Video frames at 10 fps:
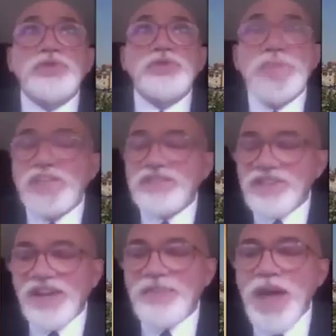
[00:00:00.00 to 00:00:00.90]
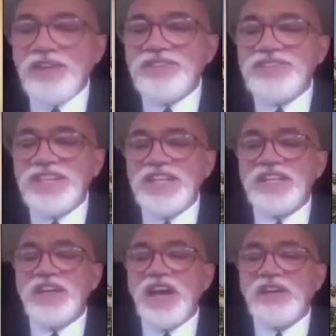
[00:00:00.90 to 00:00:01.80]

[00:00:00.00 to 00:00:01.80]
is the Palestinian